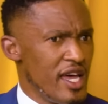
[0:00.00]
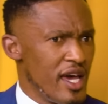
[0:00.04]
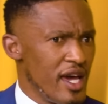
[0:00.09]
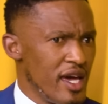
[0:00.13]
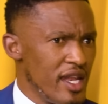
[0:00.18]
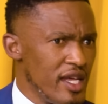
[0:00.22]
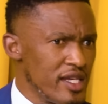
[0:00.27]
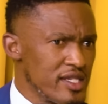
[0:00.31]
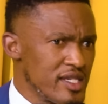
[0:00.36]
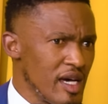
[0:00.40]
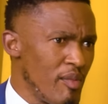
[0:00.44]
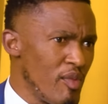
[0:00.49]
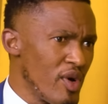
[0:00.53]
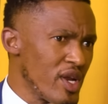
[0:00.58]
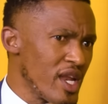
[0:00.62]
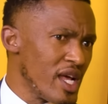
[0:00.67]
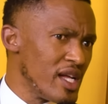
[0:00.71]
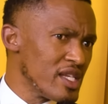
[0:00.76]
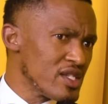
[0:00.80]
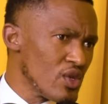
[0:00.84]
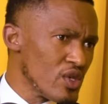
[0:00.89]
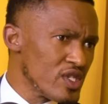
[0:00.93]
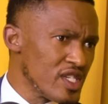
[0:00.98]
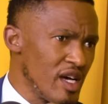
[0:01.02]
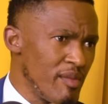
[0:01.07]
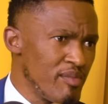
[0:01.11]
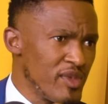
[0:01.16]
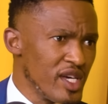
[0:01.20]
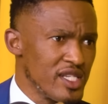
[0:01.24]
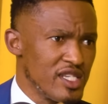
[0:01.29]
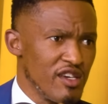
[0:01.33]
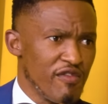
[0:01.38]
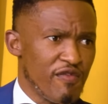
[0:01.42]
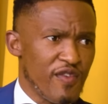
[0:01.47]
And then someone else saw
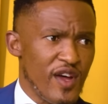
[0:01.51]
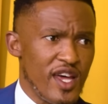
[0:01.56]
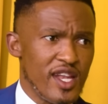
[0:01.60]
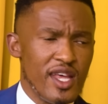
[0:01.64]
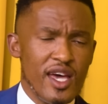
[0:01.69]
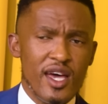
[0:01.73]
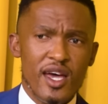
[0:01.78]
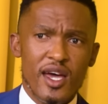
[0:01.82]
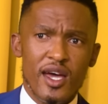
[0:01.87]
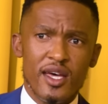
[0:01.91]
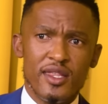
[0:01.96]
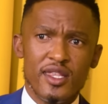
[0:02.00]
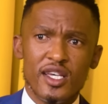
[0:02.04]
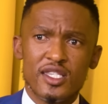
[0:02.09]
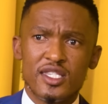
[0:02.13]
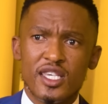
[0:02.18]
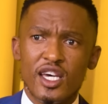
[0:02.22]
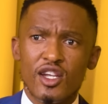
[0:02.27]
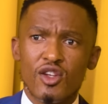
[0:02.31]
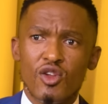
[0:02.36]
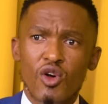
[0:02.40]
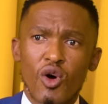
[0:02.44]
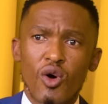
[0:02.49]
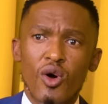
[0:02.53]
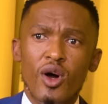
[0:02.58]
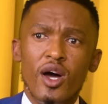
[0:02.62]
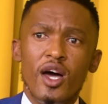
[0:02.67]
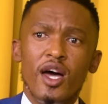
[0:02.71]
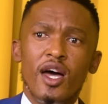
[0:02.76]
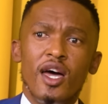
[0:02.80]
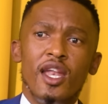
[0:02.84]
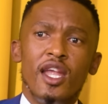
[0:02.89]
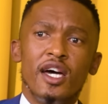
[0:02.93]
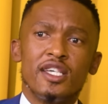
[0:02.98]
something different and they said, no,
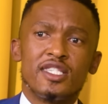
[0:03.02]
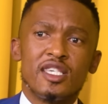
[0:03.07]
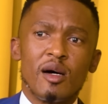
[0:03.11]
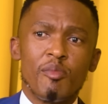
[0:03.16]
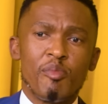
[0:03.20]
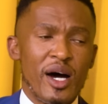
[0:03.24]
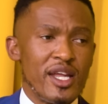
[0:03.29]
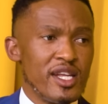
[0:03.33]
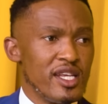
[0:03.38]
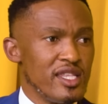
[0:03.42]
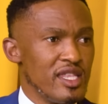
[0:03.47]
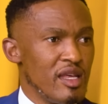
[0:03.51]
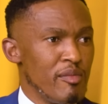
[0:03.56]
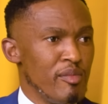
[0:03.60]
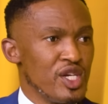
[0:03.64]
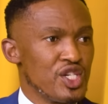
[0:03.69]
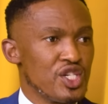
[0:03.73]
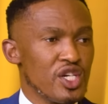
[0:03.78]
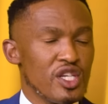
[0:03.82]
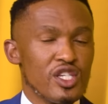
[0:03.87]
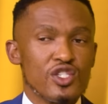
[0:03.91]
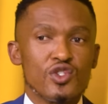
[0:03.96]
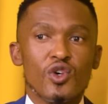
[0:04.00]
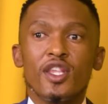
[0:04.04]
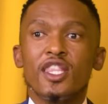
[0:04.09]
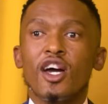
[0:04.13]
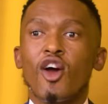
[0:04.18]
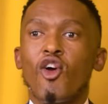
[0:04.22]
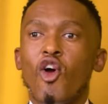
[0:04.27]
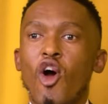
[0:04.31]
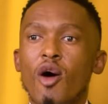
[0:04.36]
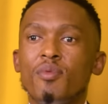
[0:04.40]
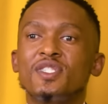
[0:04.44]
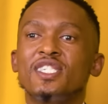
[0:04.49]
let's abandon the mission. So the
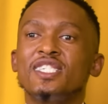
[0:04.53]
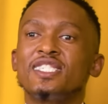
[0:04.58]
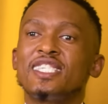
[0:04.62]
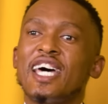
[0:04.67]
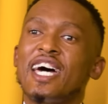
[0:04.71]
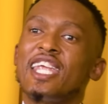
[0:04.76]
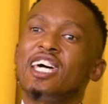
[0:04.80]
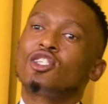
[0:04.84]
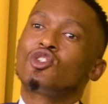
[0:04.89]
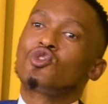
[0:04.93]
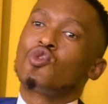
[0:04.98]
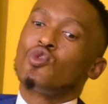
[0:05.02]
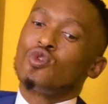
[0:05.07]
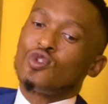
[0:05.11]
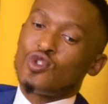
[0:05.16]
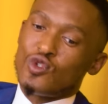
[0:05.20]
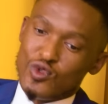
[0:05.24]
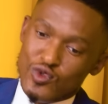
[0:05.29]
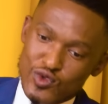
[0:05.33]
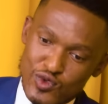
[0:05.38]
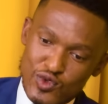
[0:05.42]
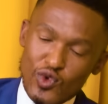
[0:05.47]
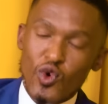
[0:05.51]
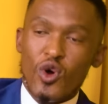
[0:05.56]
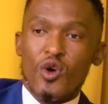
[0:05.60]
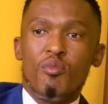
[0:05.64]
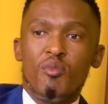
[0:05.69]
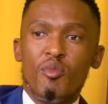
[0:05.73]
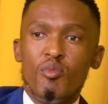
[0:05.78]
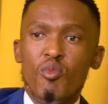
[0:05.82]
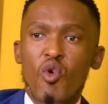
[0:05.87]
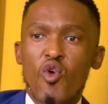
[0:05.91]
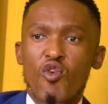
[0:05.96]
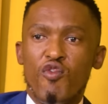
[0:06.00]
cops decided to
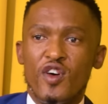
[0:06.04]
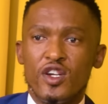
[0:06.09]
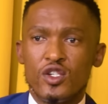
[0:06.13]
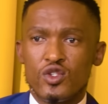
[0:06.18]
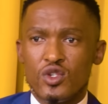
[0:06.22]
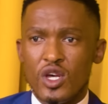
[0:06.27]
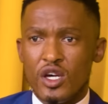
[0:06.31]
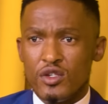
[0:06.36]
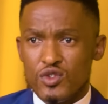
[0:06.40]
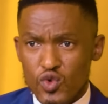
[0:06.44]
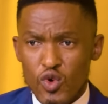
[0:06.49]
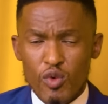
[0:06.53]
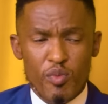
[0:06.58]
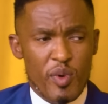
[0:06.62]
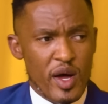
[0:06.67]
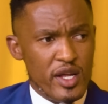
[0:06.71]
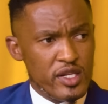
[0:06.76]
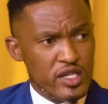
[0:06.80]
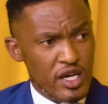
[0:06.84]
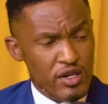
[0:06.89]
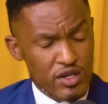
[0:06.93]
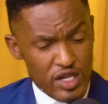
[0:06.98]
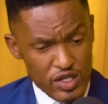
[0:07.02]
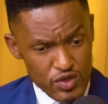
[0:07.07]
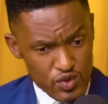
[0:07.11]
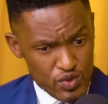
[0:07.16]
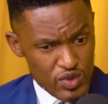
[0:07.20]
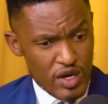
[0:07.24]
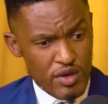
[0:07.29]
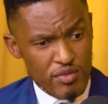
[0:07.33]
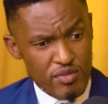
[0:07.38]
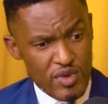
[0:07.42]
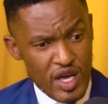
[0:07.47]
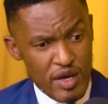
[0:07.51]
move and scoop at
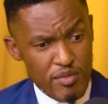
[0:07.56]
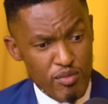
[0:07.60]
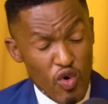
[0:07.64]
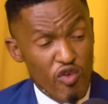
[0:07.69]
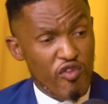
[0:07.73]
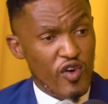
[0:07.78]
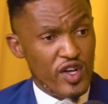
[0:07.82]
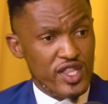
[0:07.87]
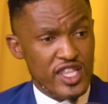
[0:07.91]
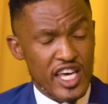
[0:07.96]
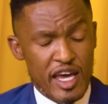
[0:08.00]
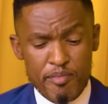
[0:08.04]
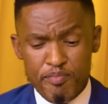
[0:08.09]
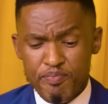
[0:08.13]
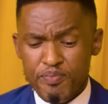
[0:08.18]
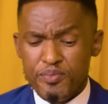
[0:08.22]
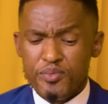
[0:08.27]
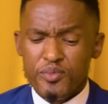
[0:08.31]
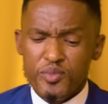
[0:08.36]
and move on them.